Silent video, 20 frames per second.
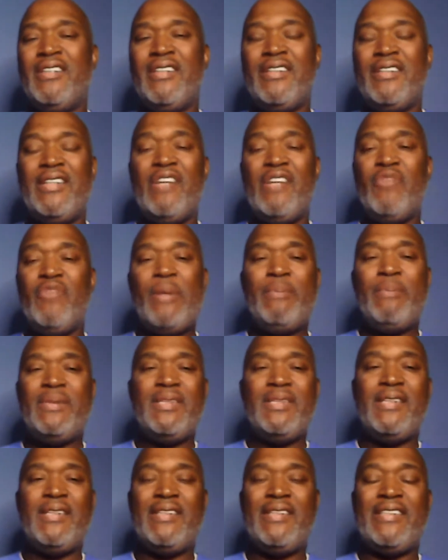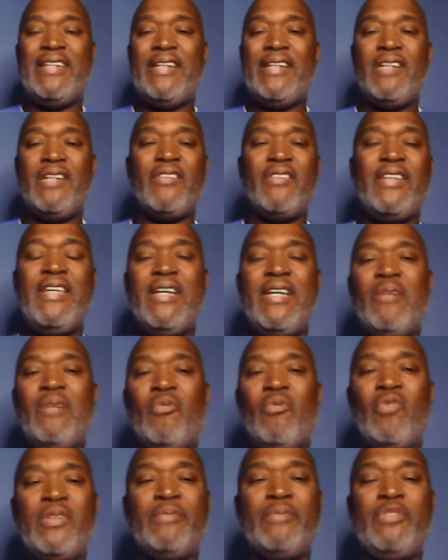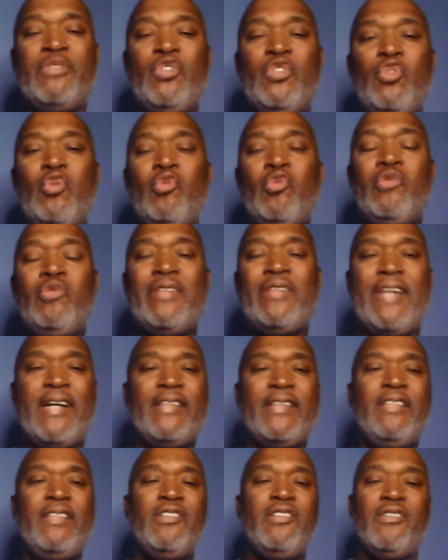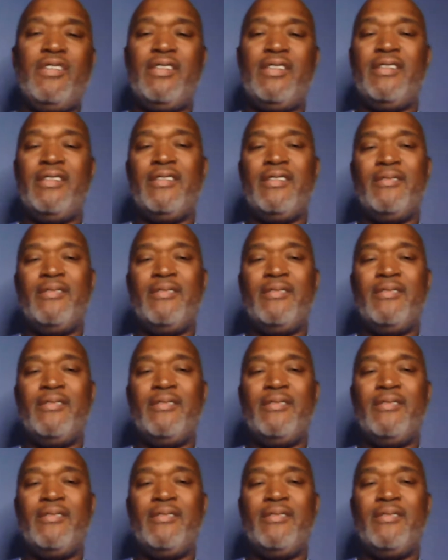that represent the damn camp was Jews got killed in.